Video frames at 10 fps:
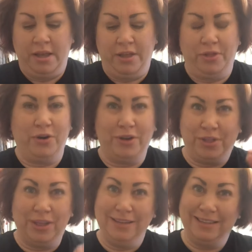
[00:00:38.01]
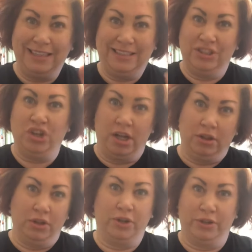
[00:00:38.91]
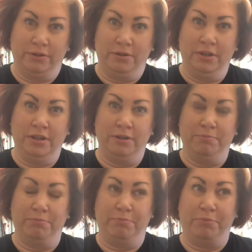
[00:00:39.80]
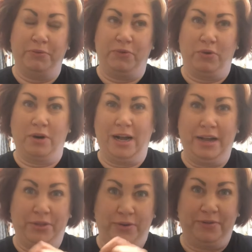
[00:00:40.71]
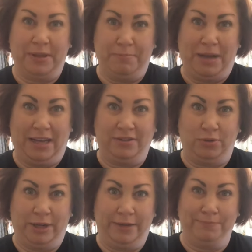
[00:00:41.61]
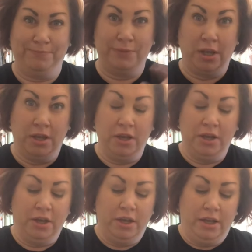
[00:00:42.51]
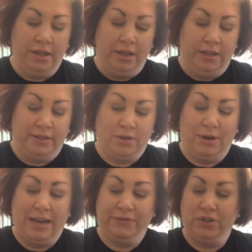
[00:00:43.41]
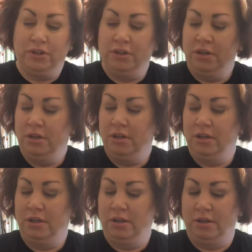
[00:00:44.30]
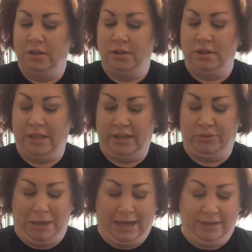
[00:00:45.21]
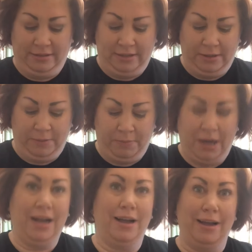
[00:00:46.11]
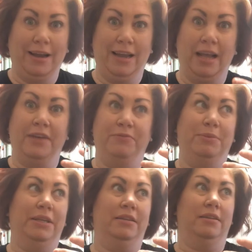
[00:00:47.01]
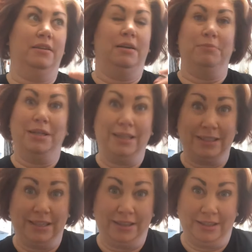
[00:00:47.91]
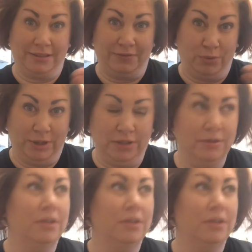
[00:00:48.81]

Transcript: there are things I did not learn before either of them passed away. So after they each passed, I have been um, collecting things, if you will,